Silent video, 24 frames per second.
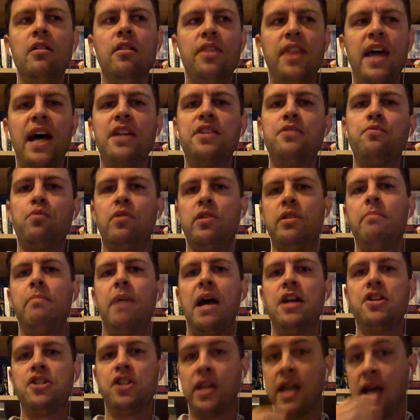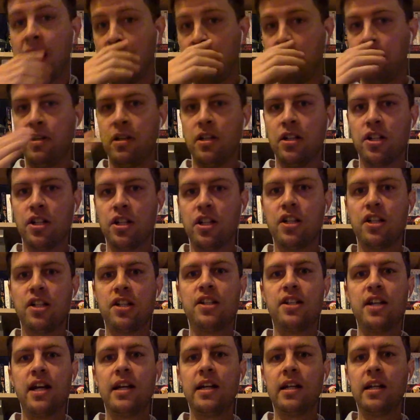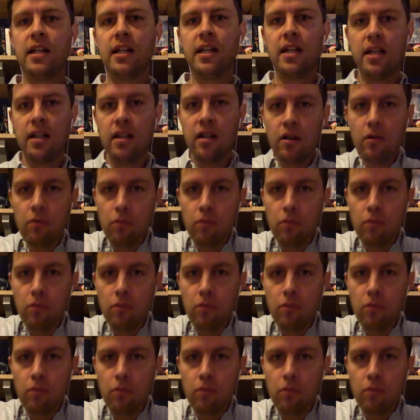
that's where the magic happens. Because suddenly,